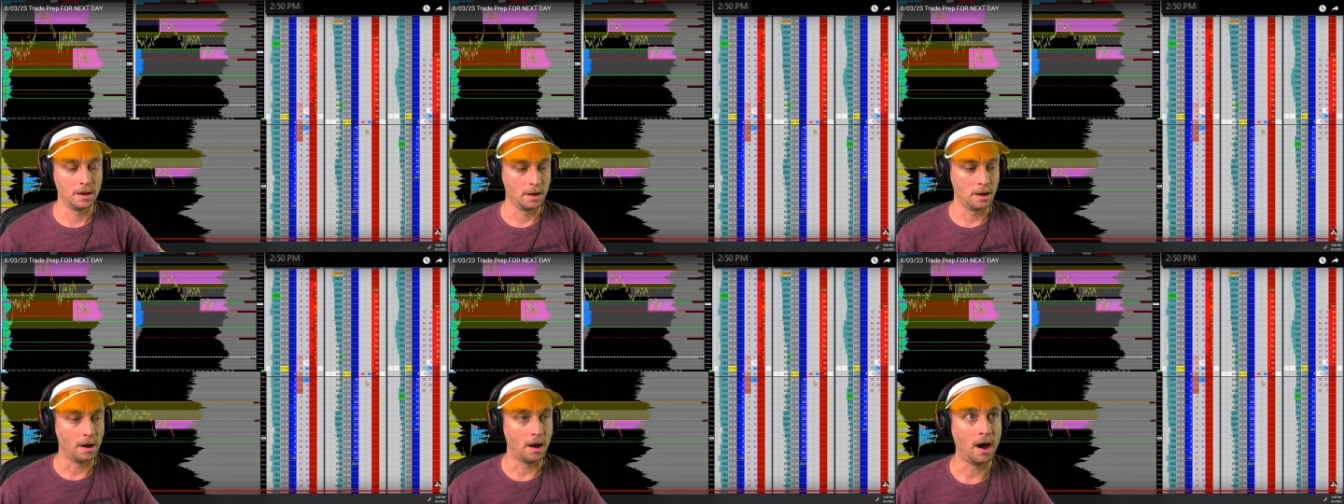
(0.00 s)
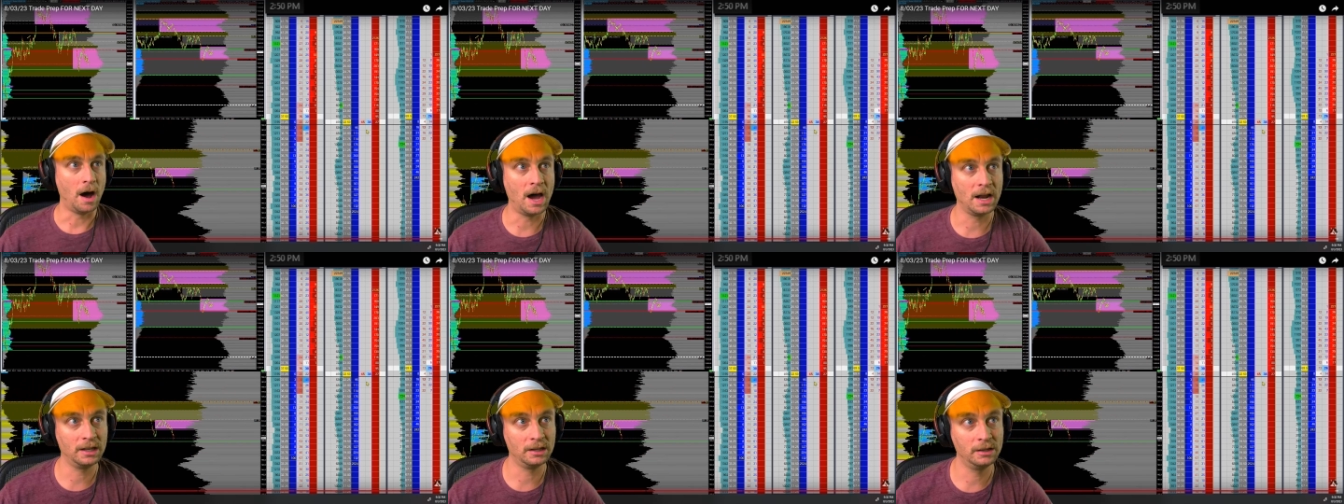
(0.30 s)

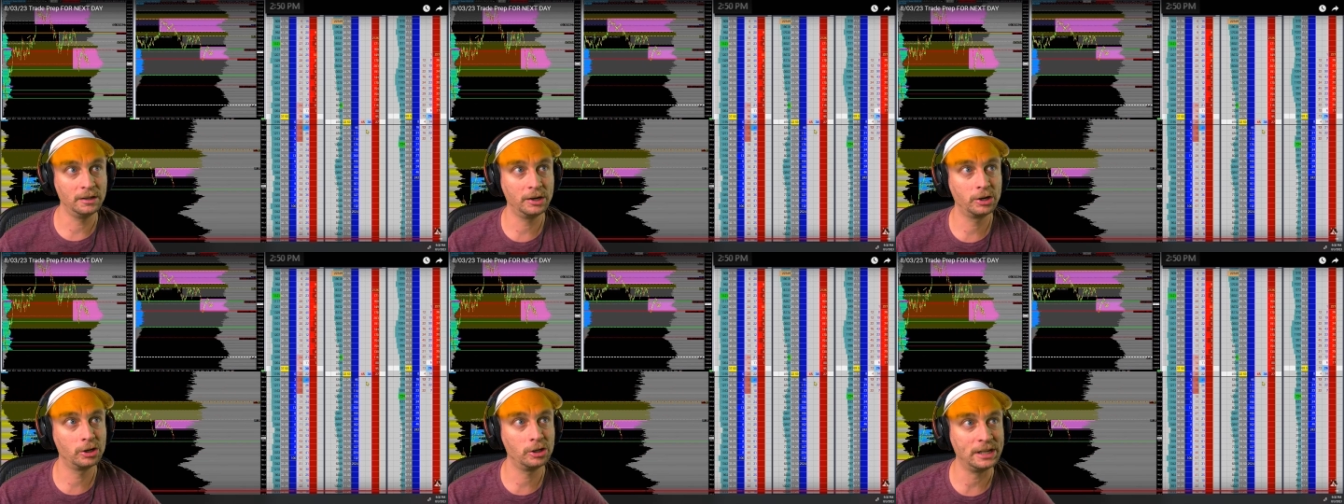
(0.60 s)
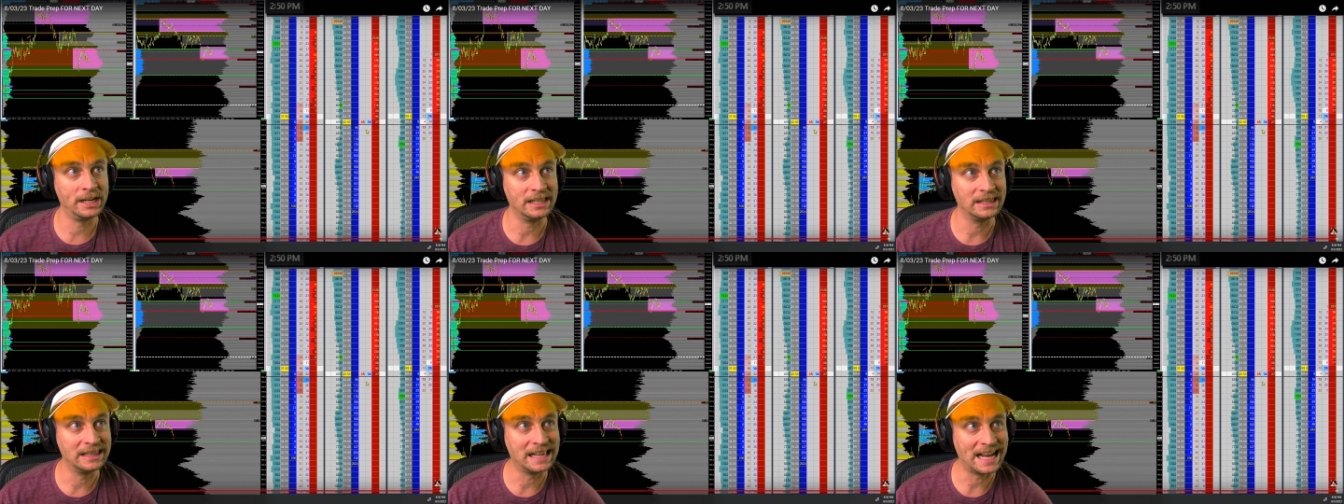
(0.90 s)
on
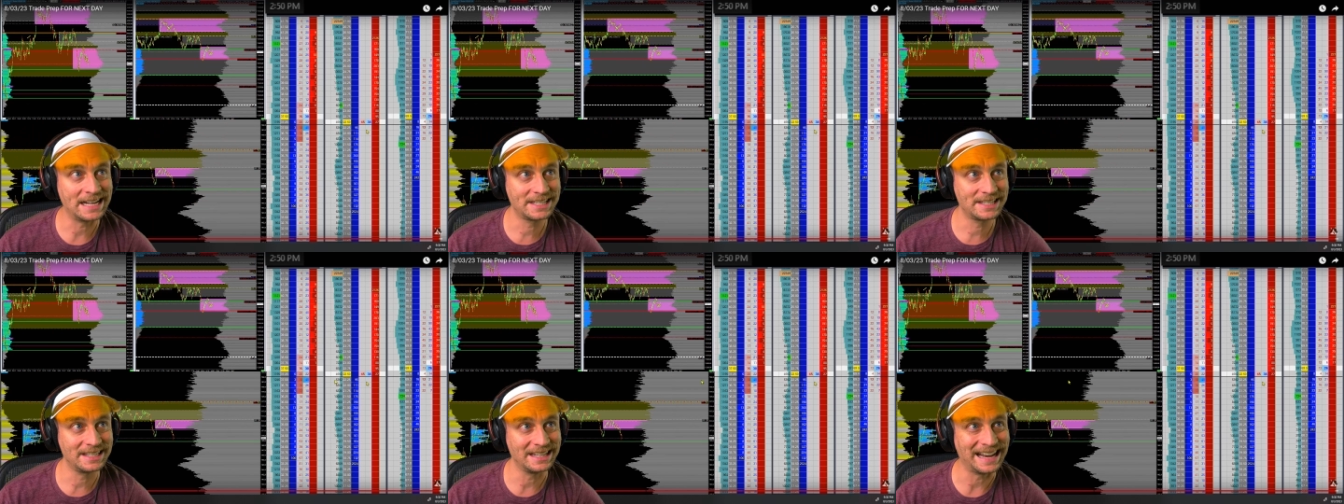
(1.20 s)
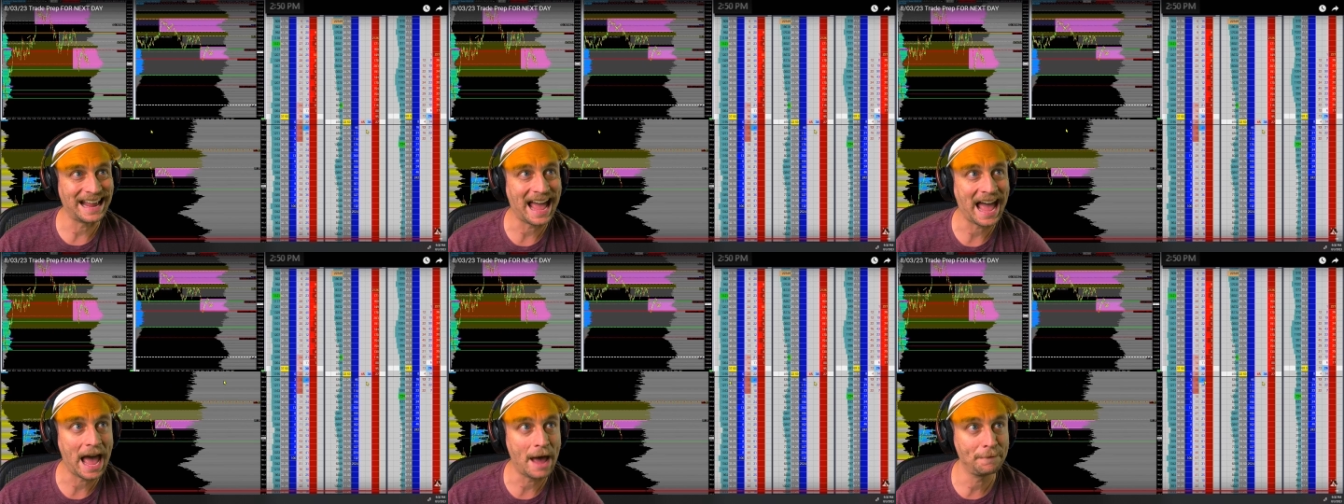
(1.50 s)
literally less than
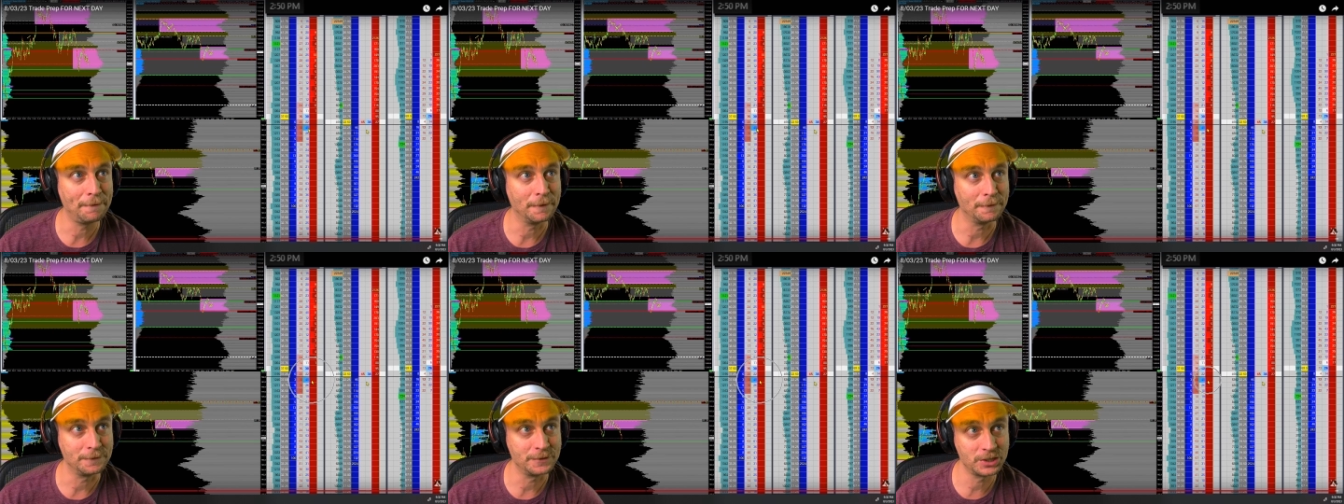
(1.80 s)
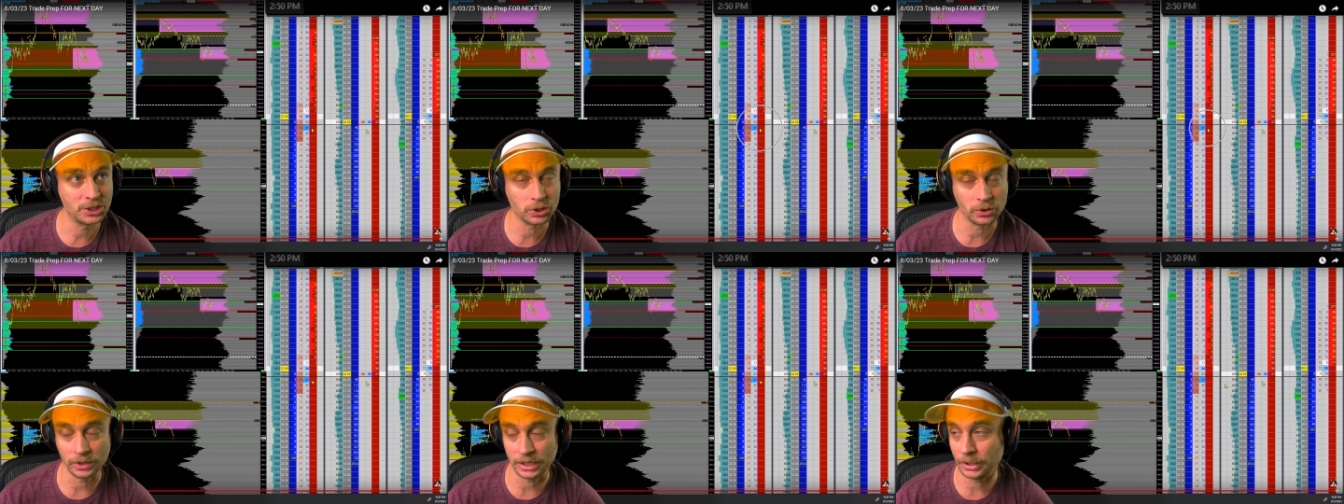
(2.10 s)
half of
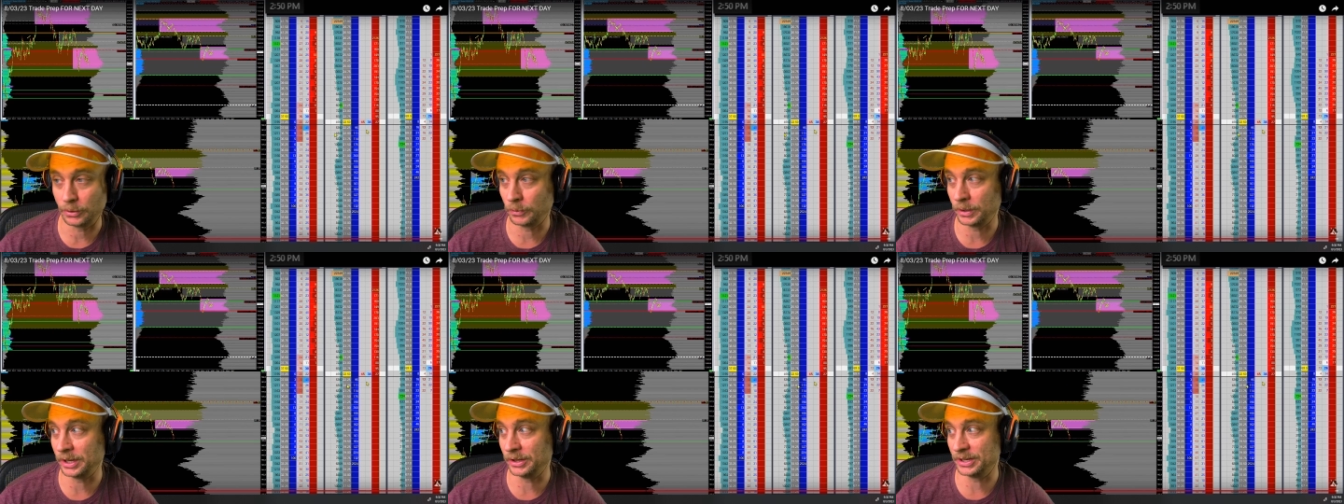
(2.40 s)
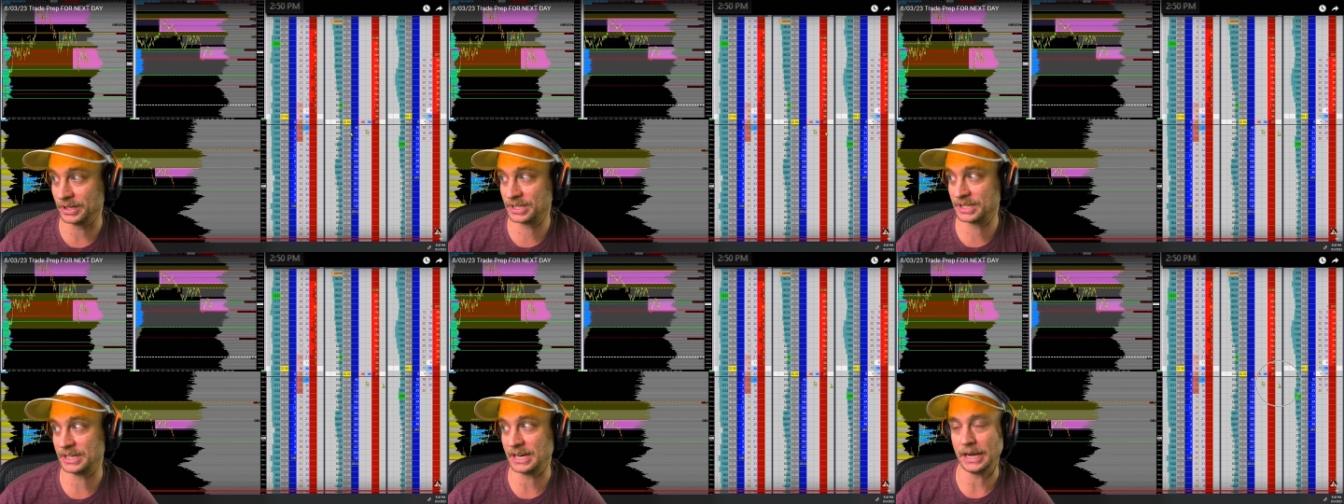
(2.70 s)
screen real
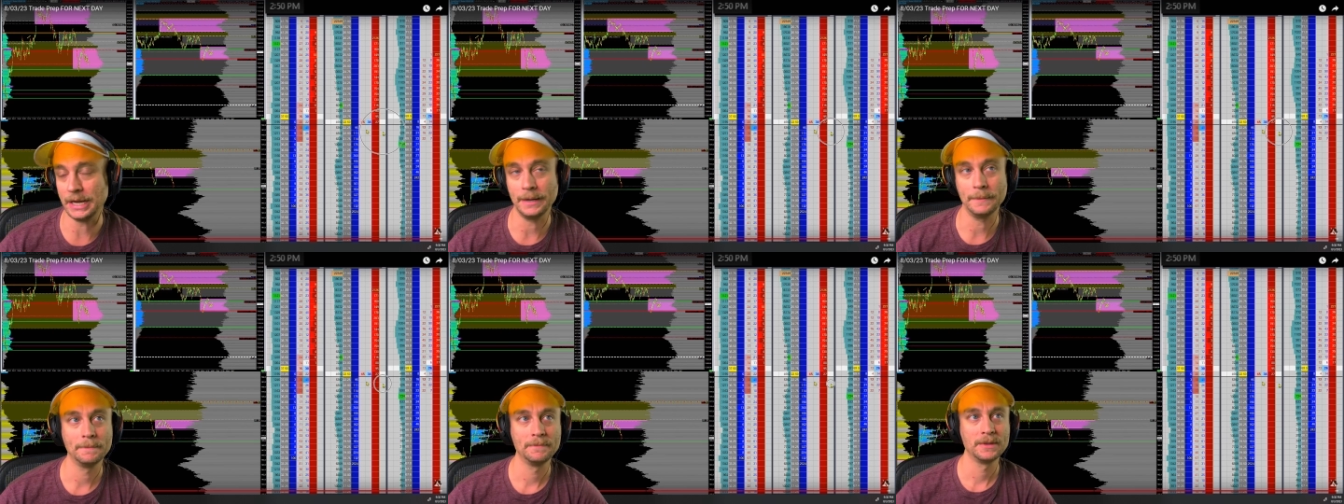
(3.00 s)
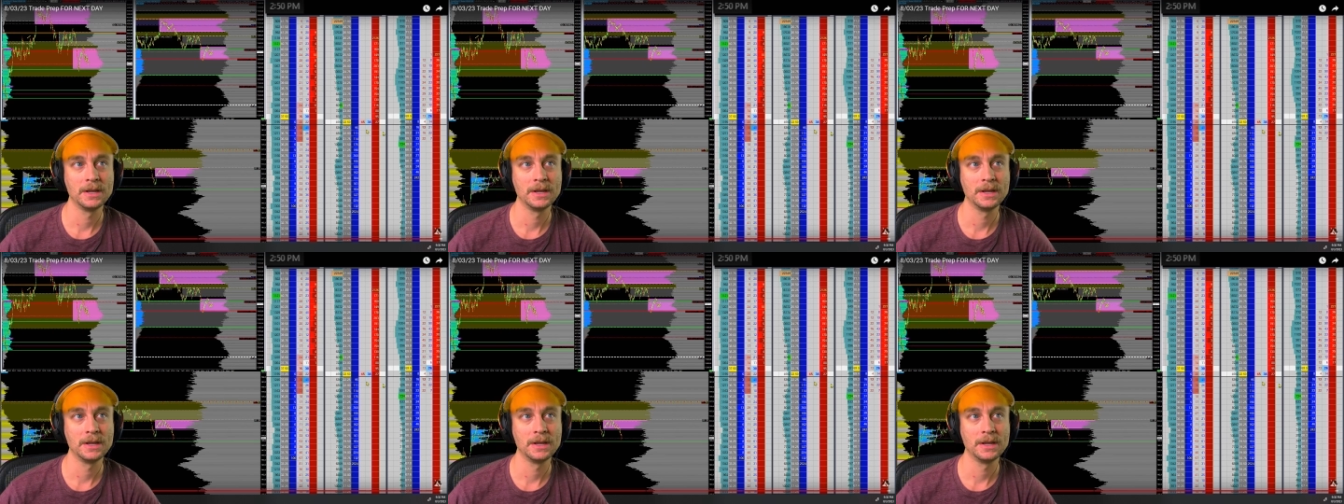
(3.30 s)
estate.